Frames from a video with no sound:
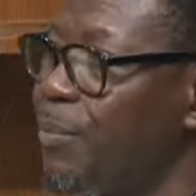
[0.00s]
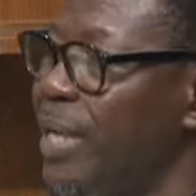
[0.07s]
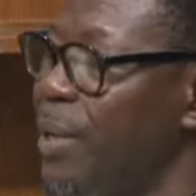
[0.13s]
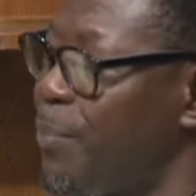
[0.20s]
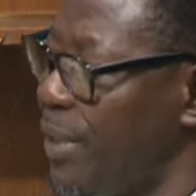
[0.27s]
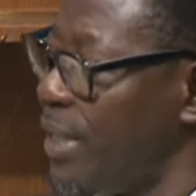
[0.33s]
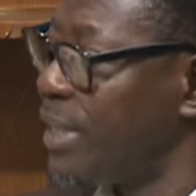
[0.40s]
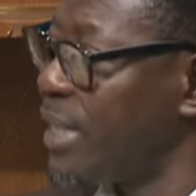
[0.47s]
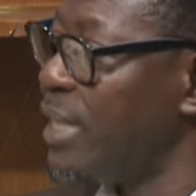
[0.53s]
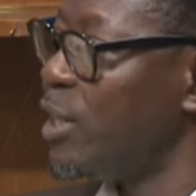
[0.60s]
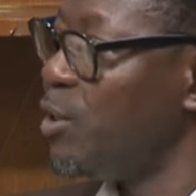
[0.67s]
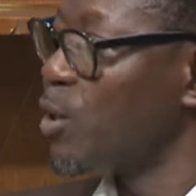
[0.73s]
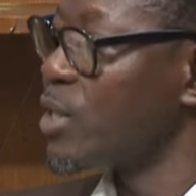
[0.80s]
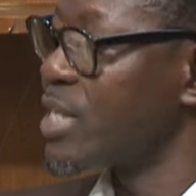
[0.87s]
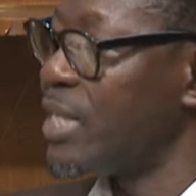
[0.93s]
printing
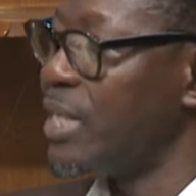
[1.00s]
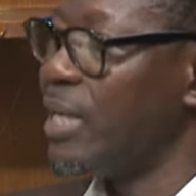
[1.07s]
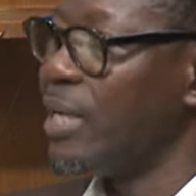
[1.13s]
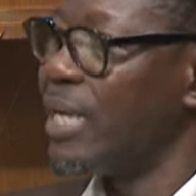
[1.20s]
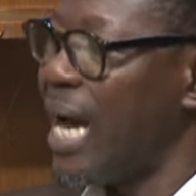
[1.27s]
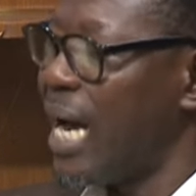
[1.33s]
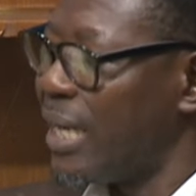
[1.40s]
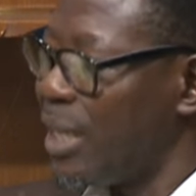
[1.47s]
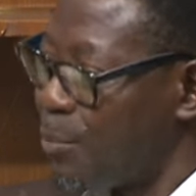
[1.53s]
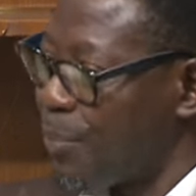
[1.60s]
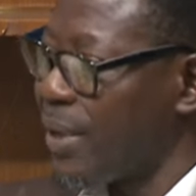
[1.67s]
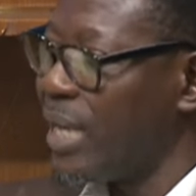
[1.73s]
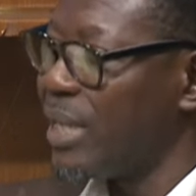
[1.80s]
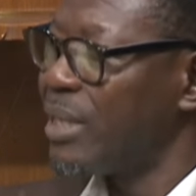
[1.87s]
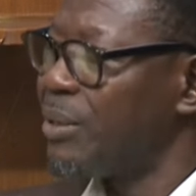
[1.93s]
industry,
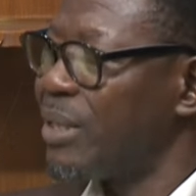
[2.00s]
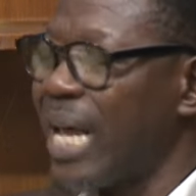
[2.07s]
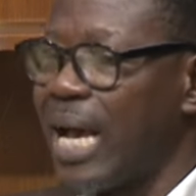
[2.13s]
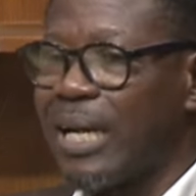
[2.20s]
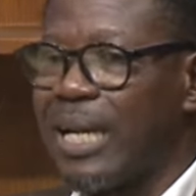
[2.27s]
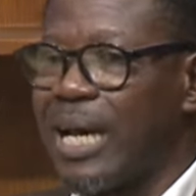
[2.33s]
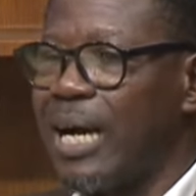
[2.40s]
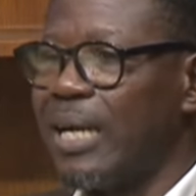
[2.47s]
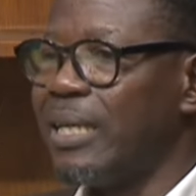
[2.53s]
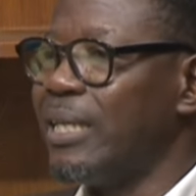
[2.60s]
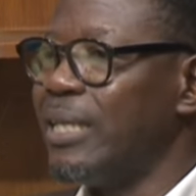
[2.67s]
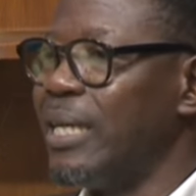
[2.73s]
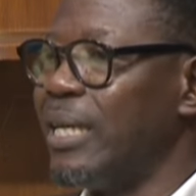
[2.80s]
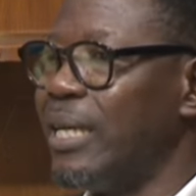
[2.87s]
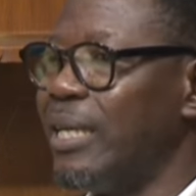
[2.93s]

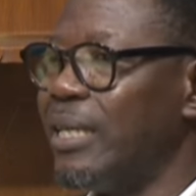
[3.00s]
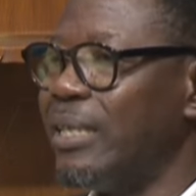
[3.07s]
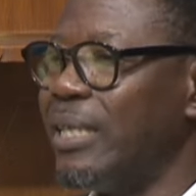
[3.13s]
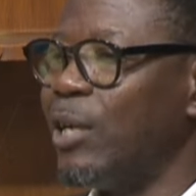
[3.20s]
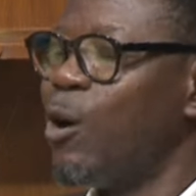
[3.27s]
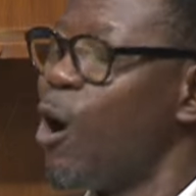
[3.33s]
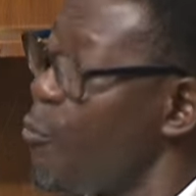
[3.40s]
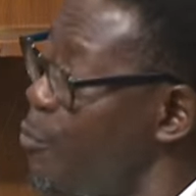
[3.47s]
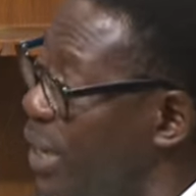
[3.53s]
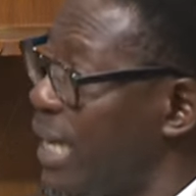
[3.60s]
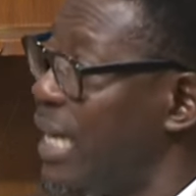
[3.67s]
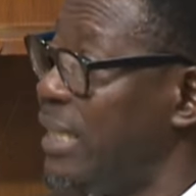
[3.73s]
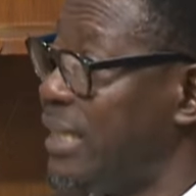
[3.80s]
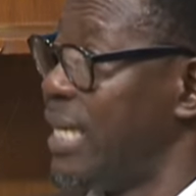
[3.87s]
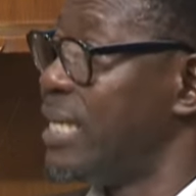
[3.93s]
the government
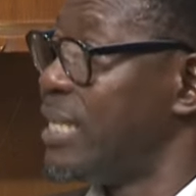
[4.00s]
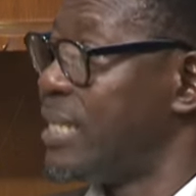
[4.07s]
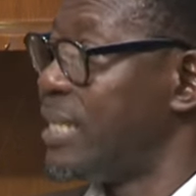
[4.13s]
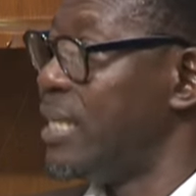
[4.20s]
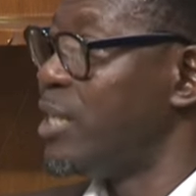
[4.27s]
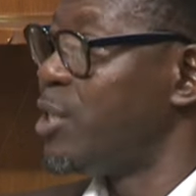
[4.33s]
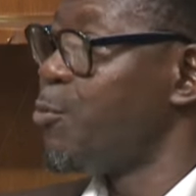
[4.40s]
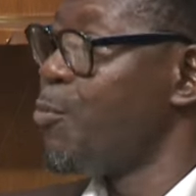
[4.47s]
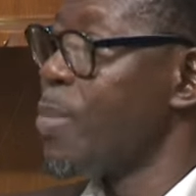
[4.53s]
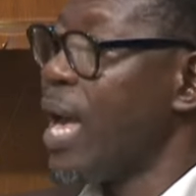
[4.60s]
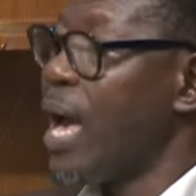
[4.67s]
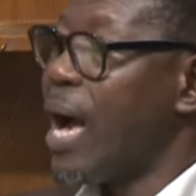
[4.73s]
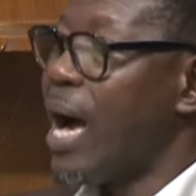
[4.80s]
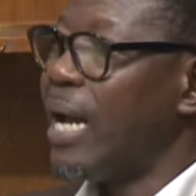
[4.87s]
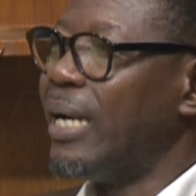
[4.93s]
agencies,
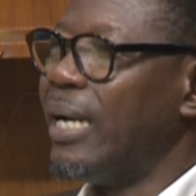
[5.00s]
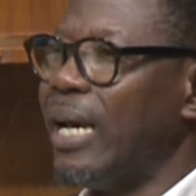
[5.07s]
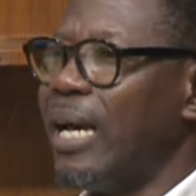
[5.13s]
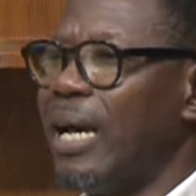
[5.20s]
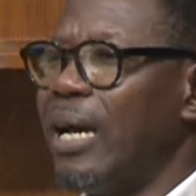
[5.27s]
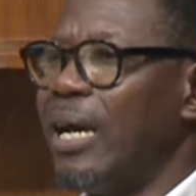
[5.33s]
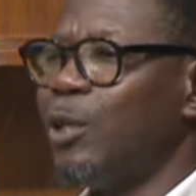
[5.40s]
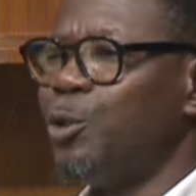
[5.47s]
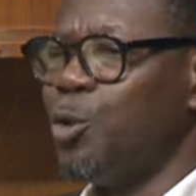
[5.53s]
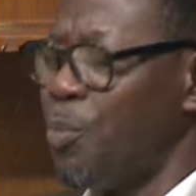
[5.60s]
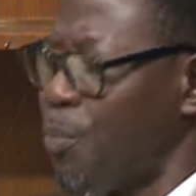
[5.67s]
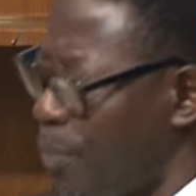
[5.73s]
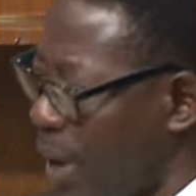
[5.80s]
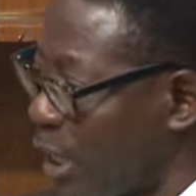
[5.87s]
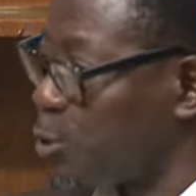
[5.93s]
and
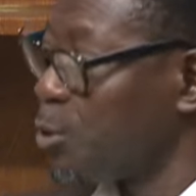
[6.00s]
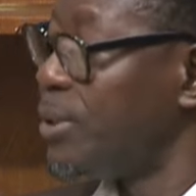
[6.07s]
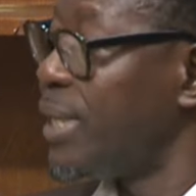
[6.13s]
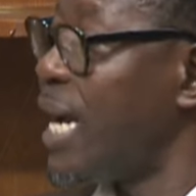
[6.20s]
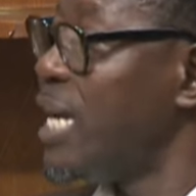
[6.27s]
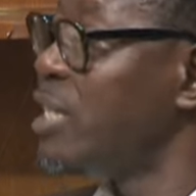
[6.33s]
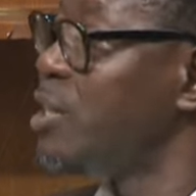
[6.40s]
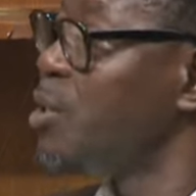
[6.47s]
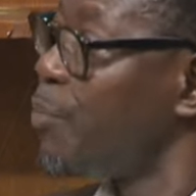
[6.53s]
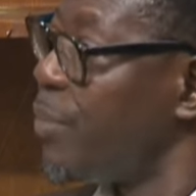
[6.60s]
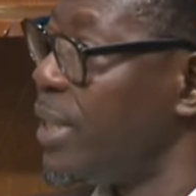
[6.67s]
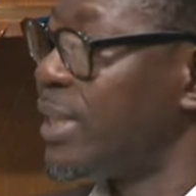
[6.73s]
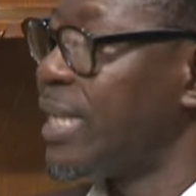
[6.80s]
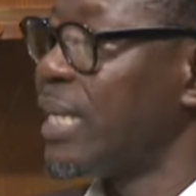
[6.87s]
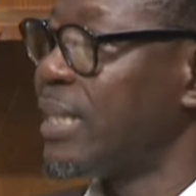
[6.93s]
should patronize
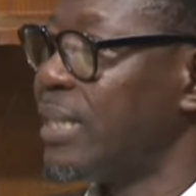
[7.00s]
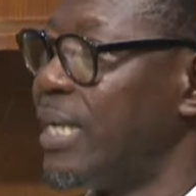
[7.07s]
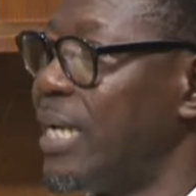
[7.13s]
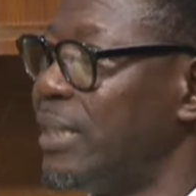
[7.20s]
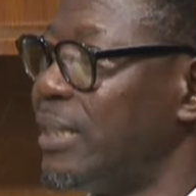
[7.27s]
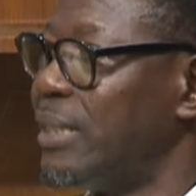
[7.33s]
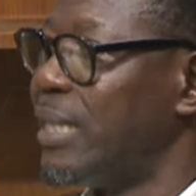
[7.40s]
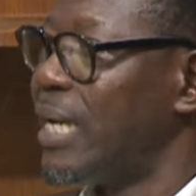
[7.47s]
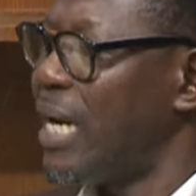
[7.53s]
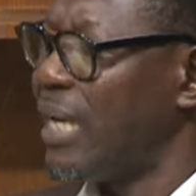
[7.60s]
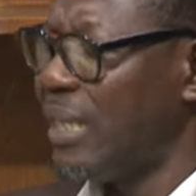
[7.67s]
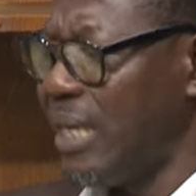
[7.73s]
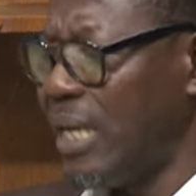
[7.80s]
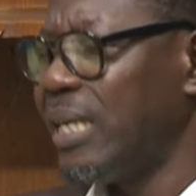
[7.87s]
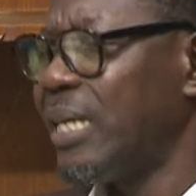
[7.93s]
printers in Nigeria.
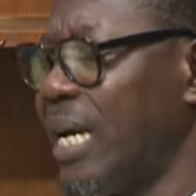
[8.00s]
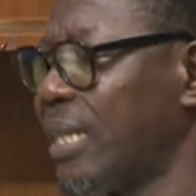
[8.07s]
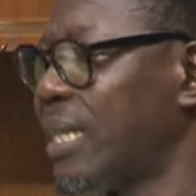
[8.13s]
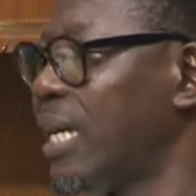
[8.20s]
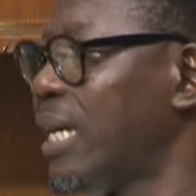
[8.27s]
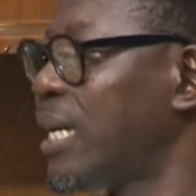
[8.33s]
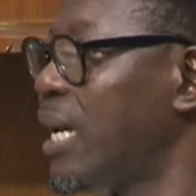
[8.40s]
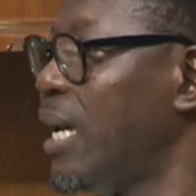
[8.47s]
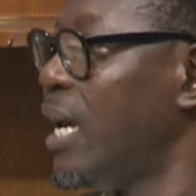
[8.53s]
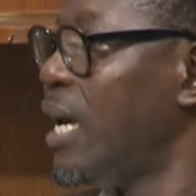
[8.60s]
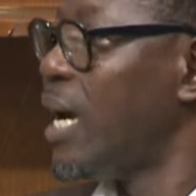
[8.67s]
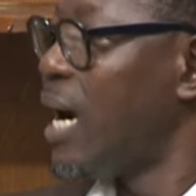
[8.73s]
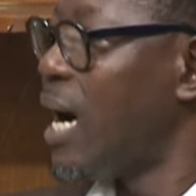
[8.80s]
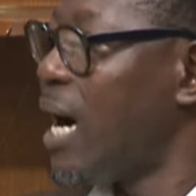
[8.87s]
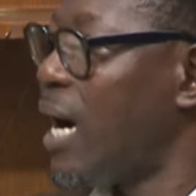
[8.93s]
And then I think
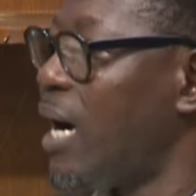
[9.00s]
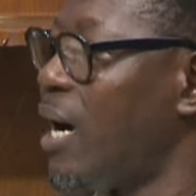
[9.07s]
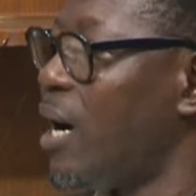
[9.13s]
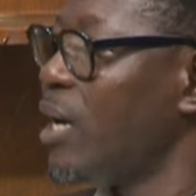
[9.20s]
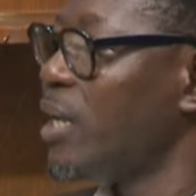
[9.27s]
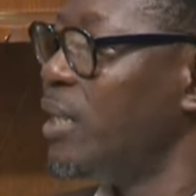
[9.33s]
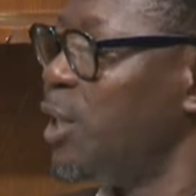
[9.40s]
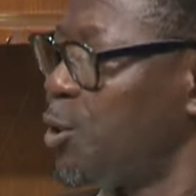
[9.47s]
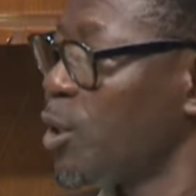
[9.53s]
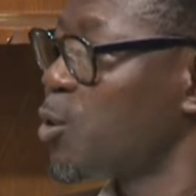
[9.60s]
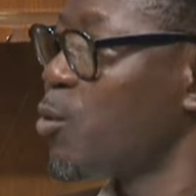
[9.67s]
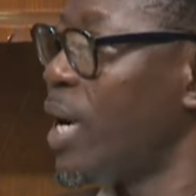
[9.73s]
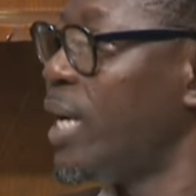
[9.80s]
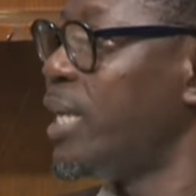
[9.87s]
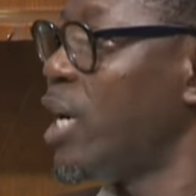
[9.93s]
in a short
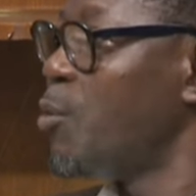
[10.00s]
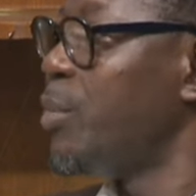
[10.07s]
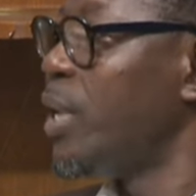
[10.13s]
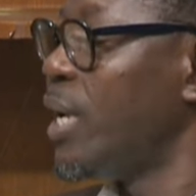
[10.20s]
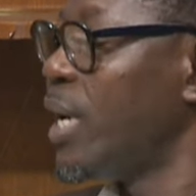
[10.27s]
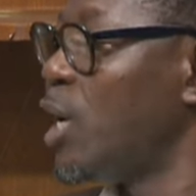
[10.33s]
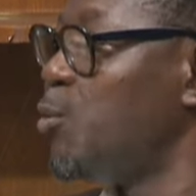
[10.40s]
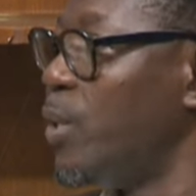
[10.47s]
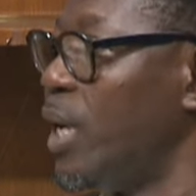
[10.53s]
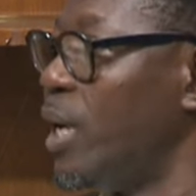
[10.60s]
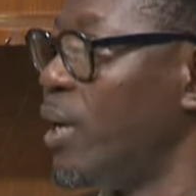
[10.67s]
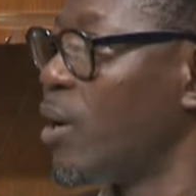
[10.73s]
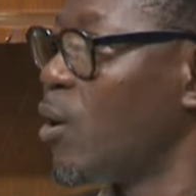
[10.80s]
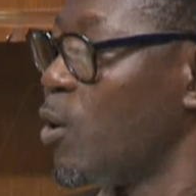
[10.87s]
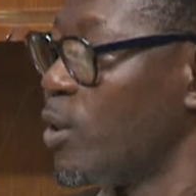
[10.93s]
while there will be a
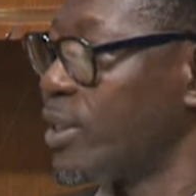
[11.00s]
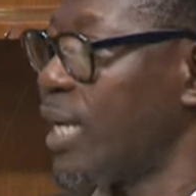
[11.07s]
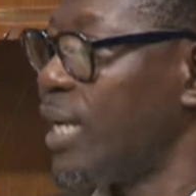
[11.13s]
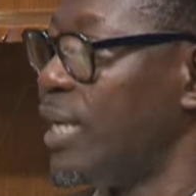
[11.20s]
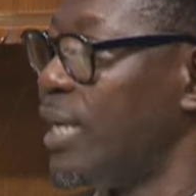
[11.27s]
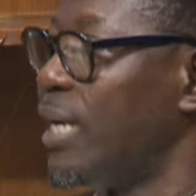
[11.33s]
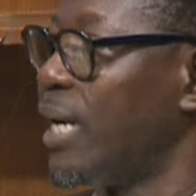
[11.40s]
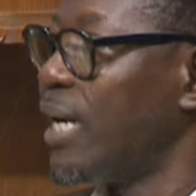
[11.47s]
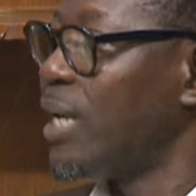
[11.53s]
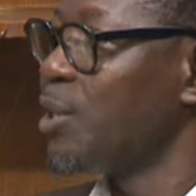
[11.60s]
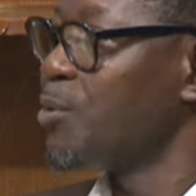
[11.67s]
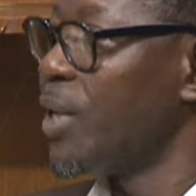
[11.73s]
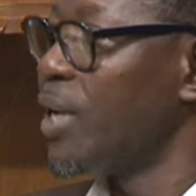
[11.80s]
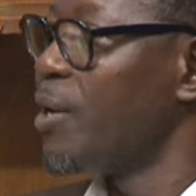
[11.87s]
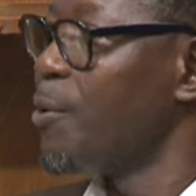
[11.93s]
headway concerning that as well.